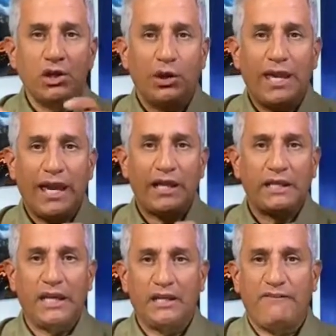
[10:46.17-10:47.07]
You
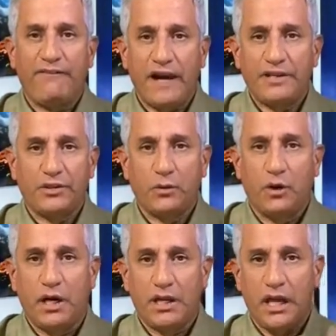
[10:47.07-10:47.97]
can't get a Pfizer
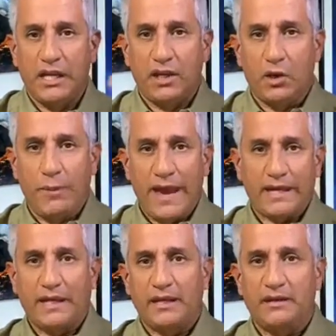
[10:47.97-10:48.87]
one and then go
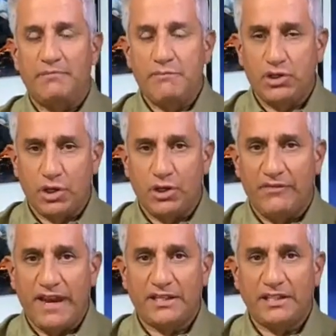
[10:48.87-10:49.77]
back and get a
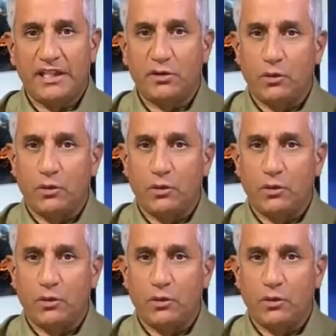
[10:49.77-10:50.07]
Moderna vaccine.